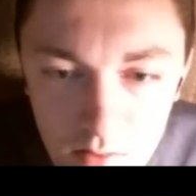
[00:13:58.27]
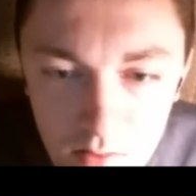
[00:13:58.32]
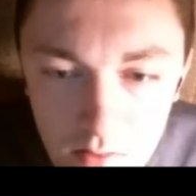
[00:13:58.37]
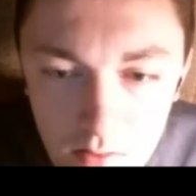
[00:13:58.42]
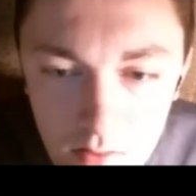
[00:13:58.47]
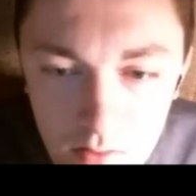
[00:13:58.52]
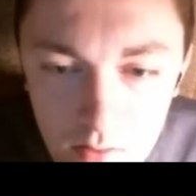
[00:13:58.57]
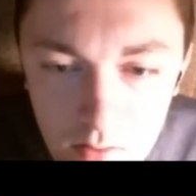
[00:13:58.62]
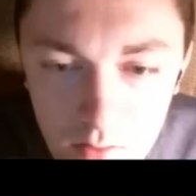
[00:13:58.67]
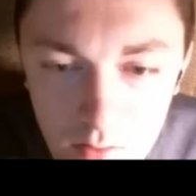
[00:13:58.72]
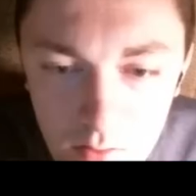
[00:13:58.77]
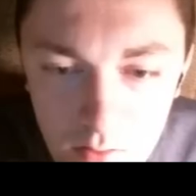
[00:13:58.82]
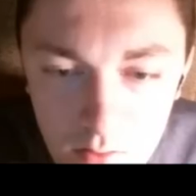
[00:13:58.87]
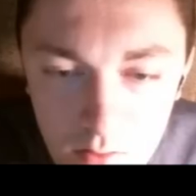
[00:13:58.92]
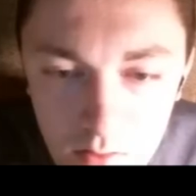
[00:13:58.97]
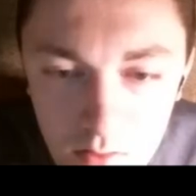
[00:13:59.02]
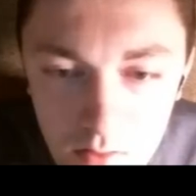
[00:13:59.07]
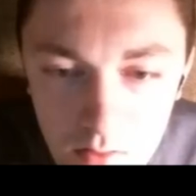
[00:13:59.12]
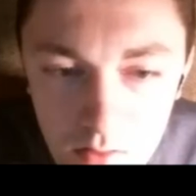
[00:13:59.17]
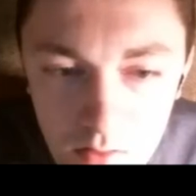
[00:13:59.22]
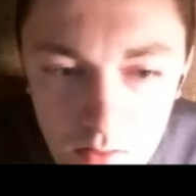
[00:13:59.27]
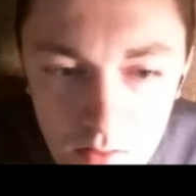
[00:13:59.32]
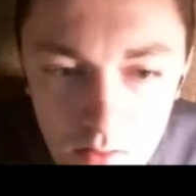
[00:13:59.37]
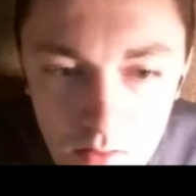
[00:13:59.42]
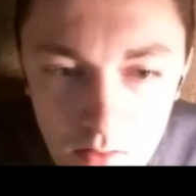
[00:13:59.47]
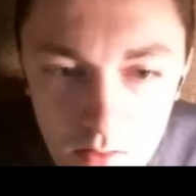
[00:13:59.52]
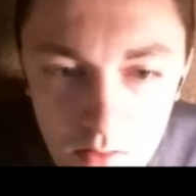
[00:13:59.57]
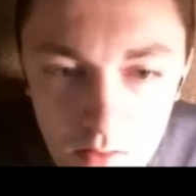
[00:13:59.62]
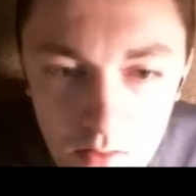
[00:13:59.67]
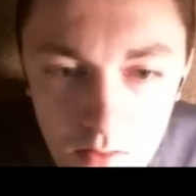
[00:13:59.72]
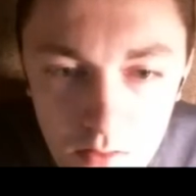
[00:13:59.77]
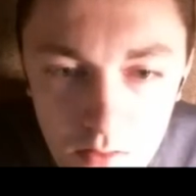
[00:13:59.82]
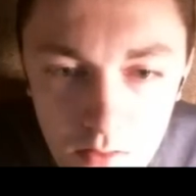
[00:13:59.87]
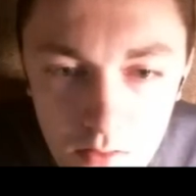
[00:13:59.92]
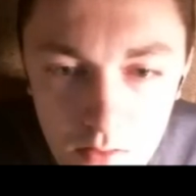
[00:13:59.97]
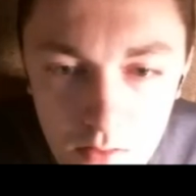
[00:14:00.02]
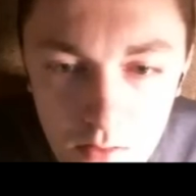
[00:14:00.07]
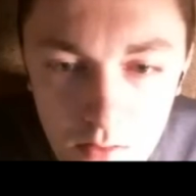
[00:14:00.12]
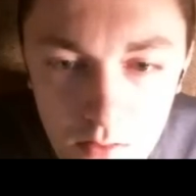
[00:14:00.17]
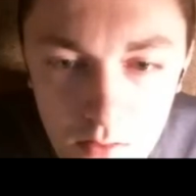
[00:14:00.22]

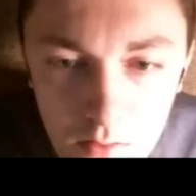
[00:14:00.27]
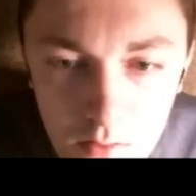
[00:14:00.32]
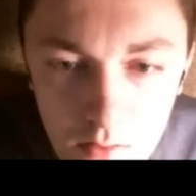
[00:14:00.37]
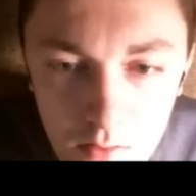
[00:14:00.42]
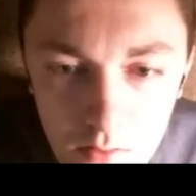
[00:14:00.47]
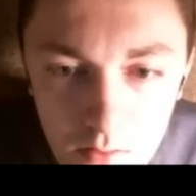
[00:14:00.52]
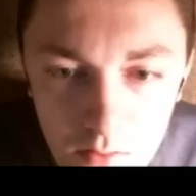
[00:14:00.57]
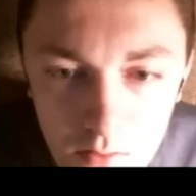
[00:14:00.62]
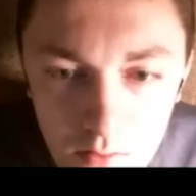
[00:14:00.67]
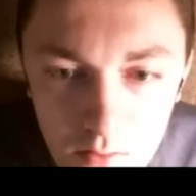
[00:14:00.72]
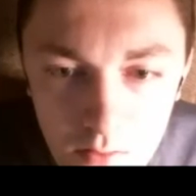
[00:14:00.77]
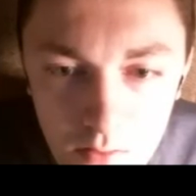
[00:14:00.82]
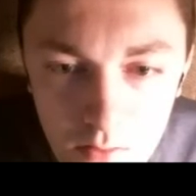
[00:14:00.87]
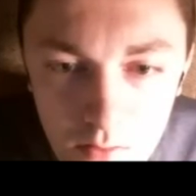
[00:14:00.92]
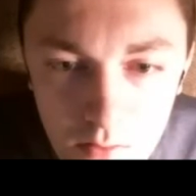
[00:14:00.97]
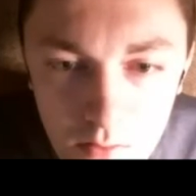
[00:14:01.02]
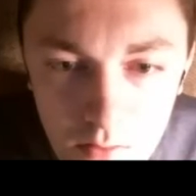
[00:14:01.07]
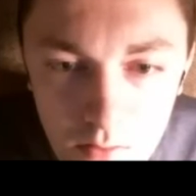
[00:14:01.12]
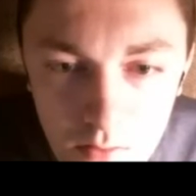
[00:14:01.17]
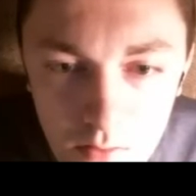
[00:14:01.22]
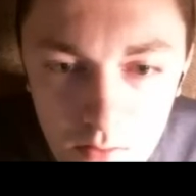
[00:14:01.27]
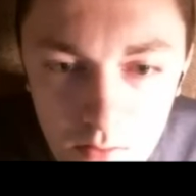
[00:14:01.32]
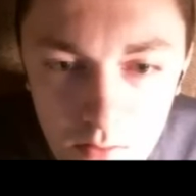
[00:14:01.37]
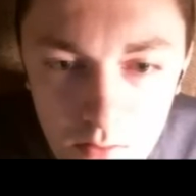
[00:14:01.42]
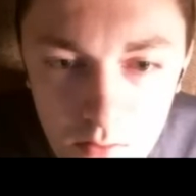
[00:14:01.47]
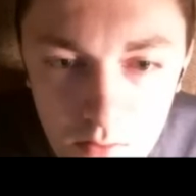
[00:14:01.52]
[no speech]